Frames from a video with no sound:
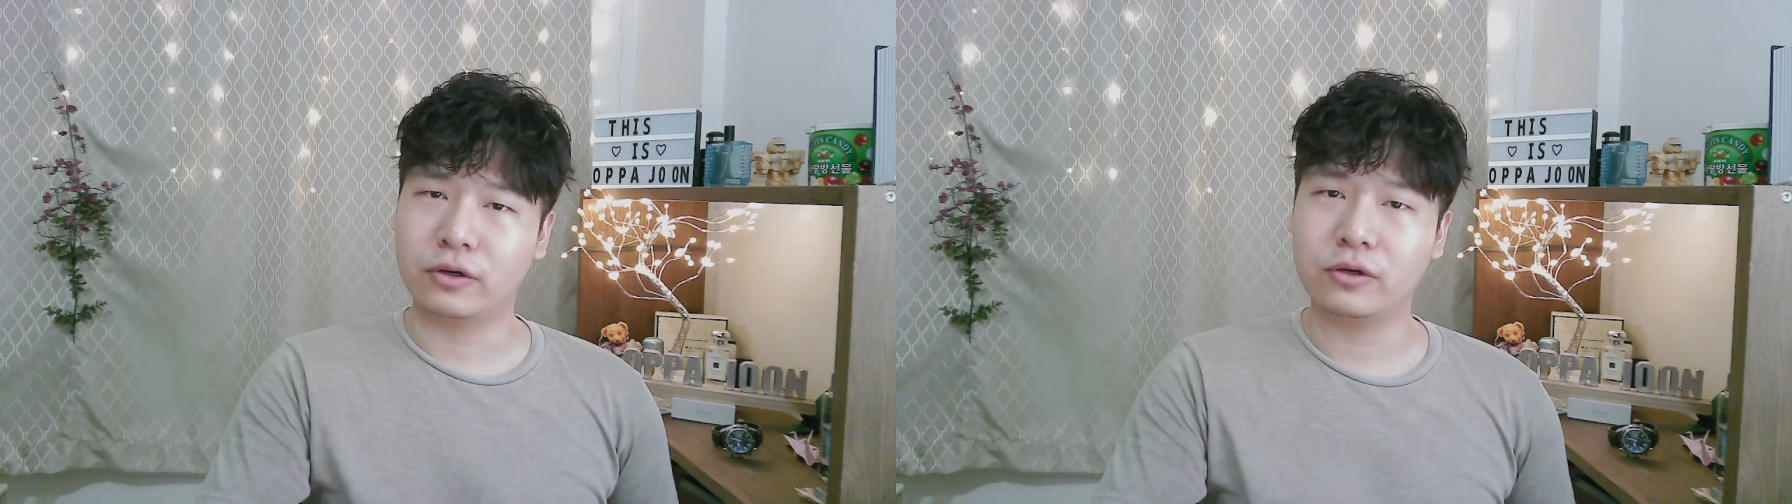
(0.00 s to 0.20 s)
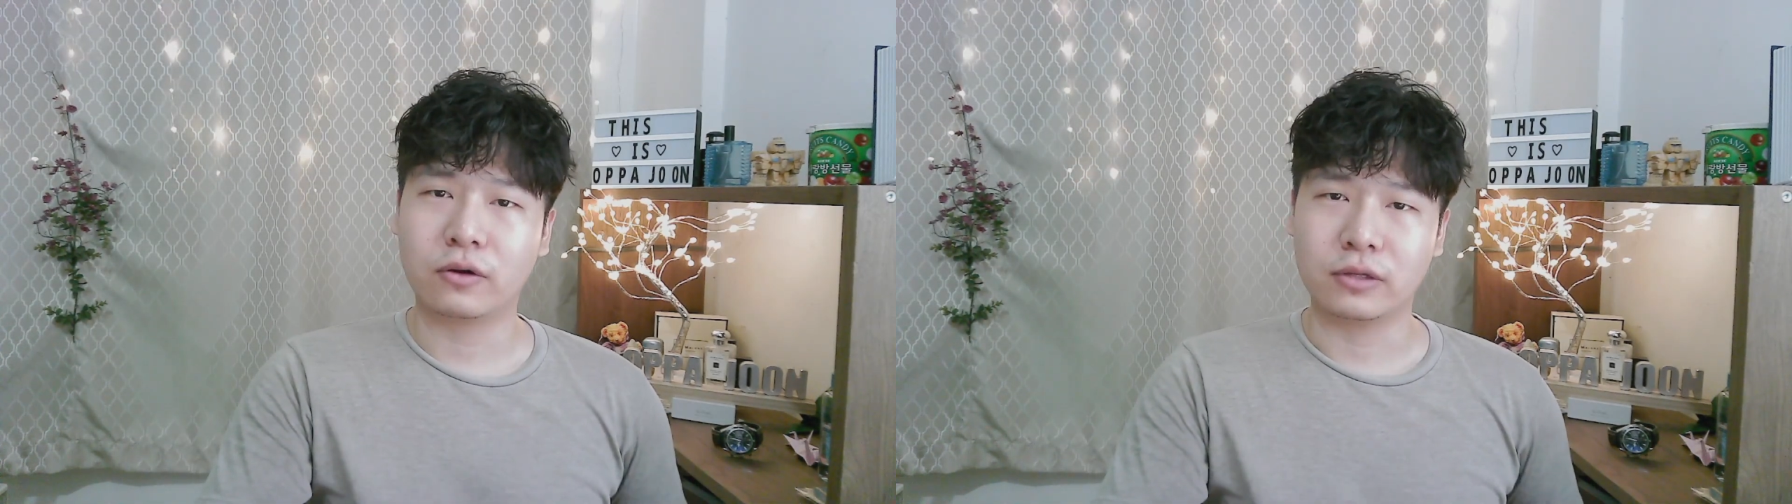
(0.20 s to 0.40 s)

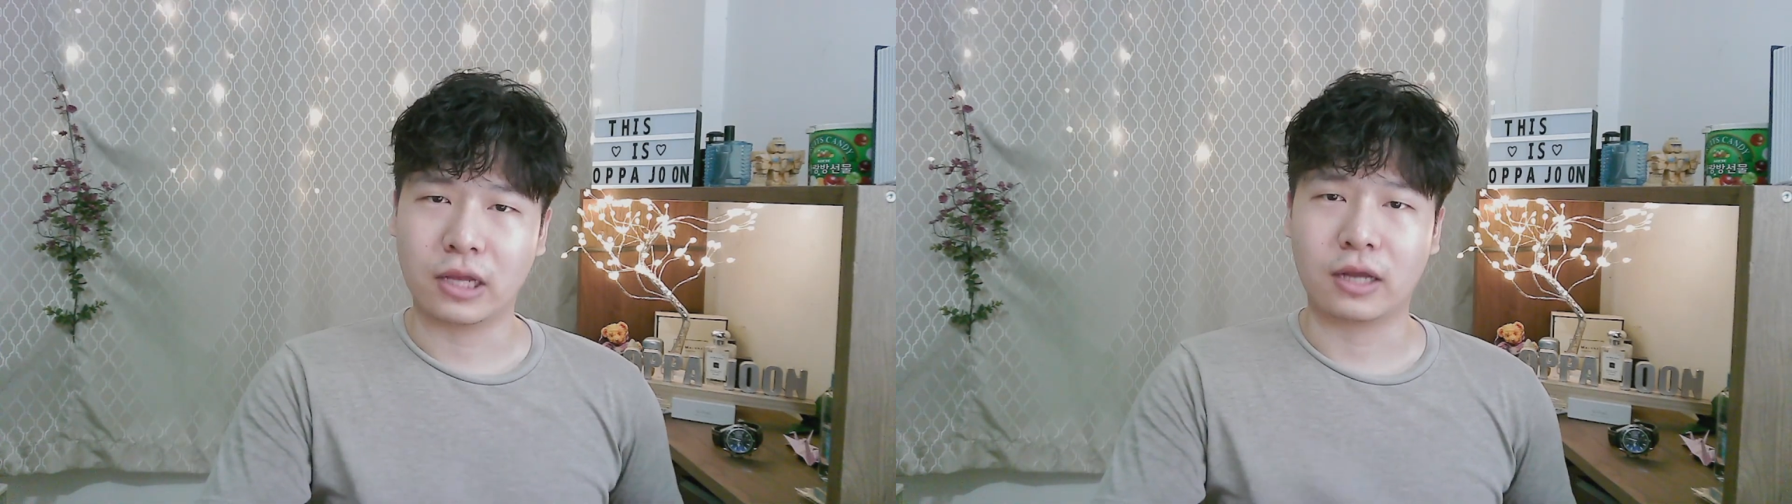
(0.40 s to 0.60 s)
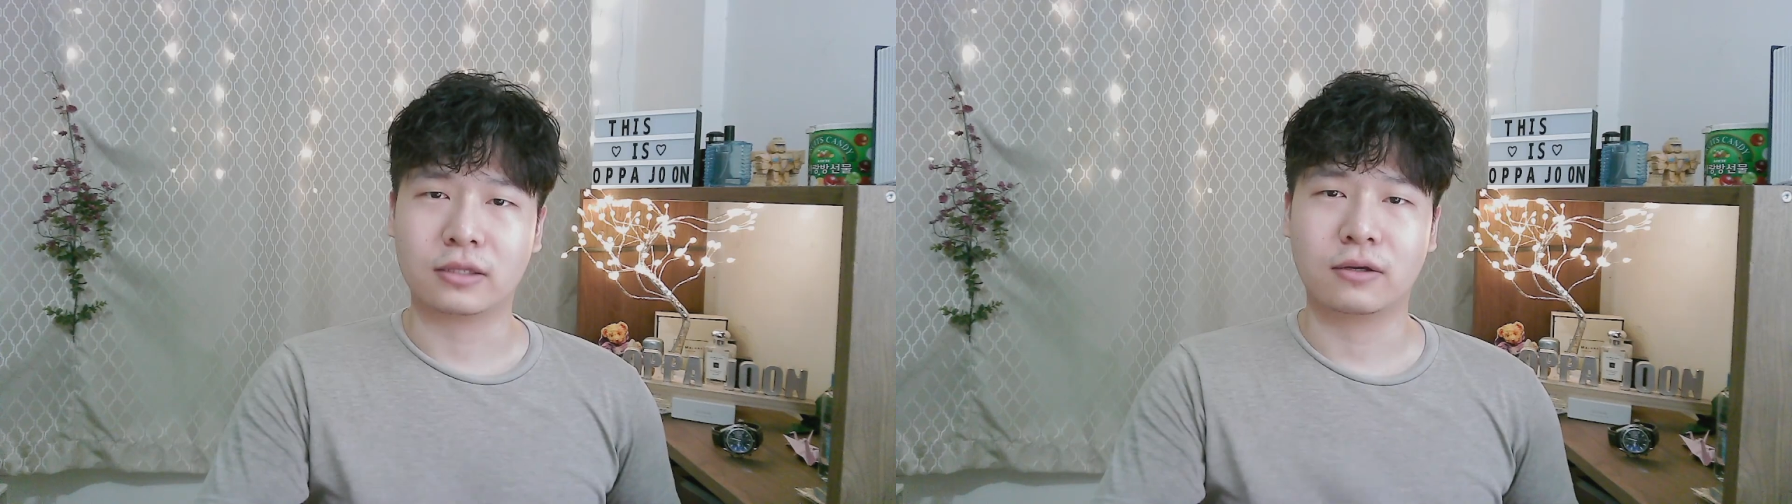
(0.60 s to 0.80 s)
good or
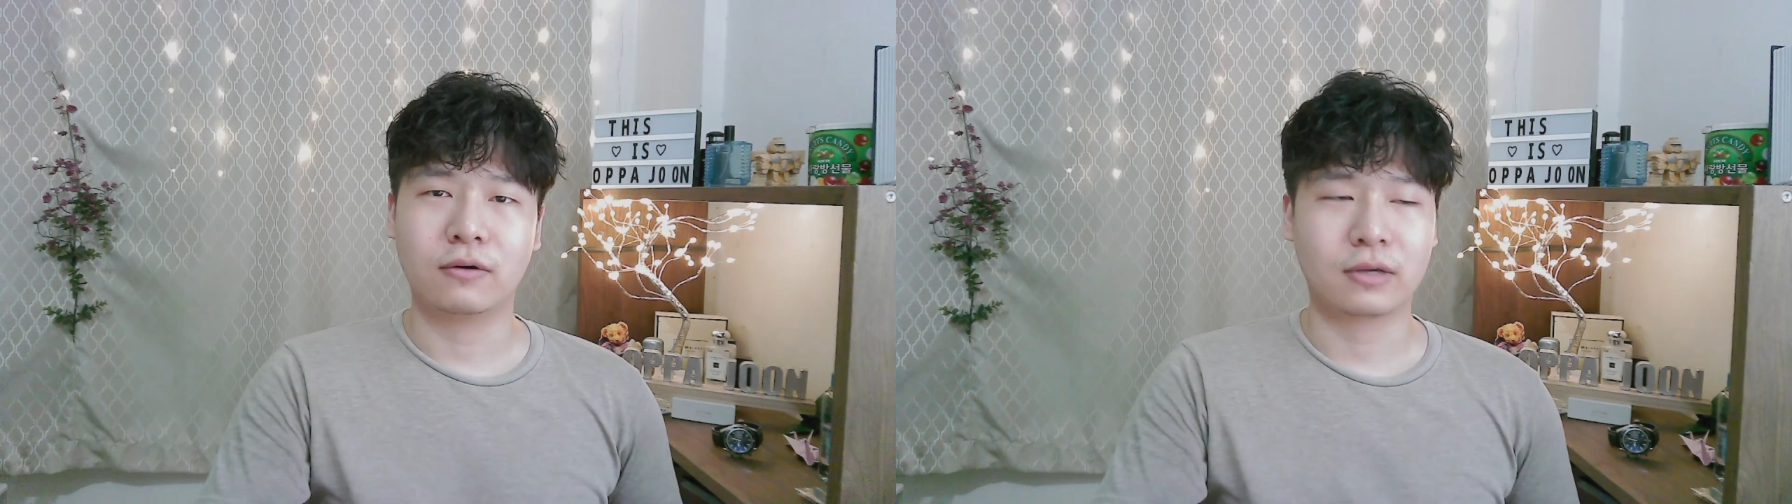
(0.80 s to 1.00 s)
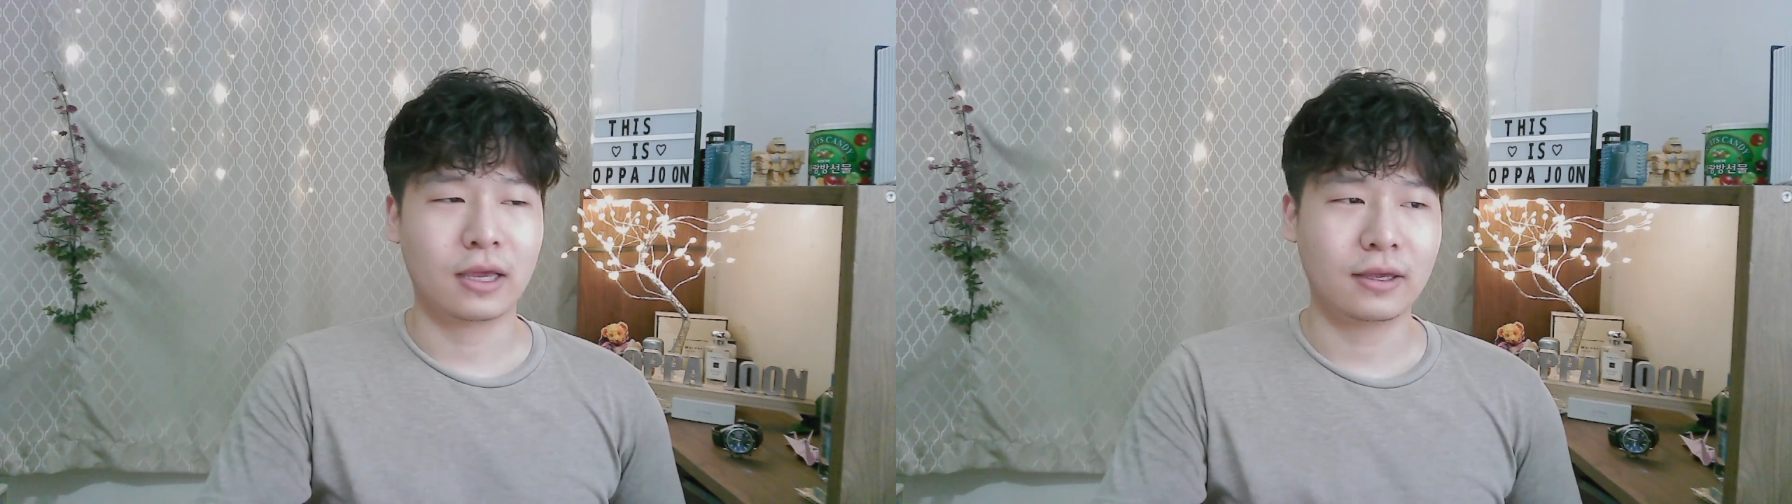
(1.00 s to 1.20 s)
not,
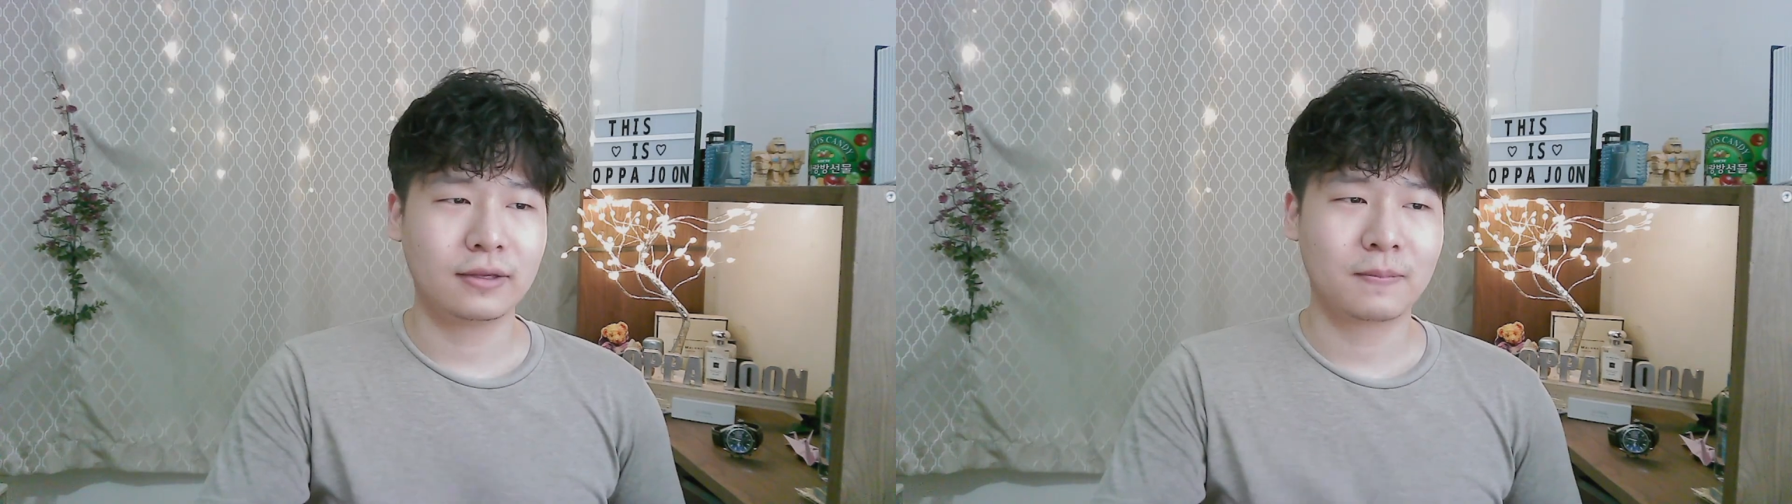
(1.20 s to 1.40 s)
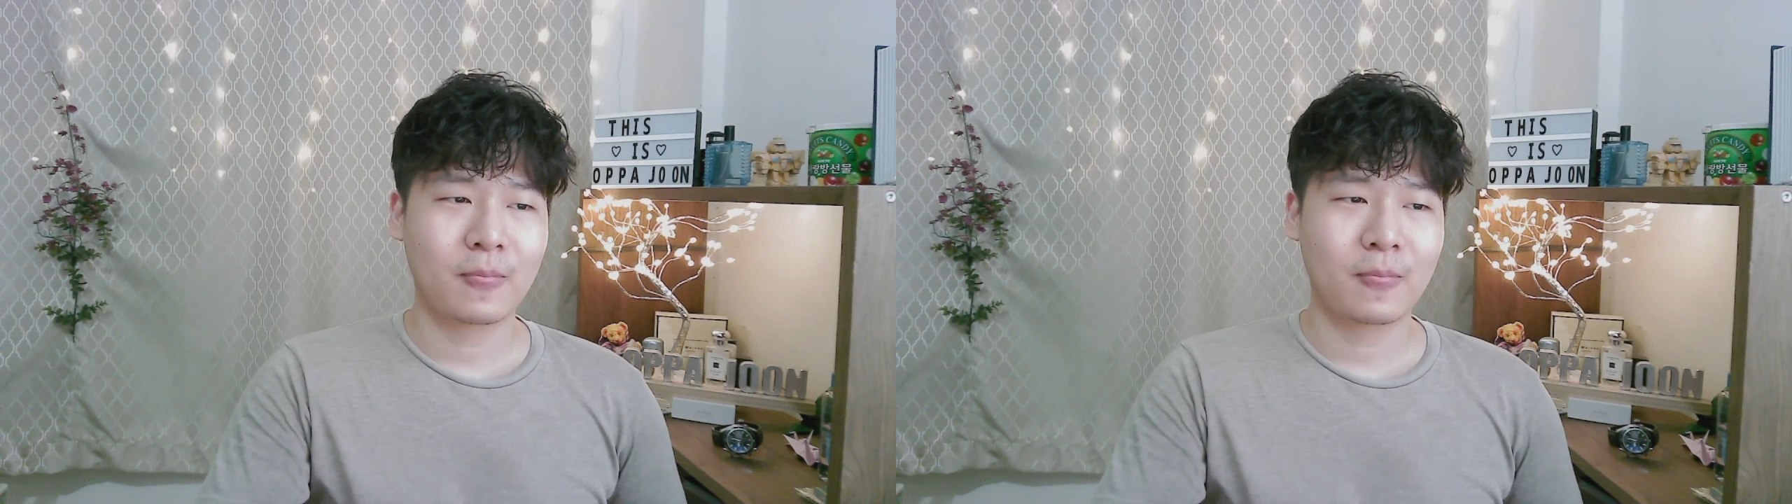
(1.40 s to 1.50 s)
okay?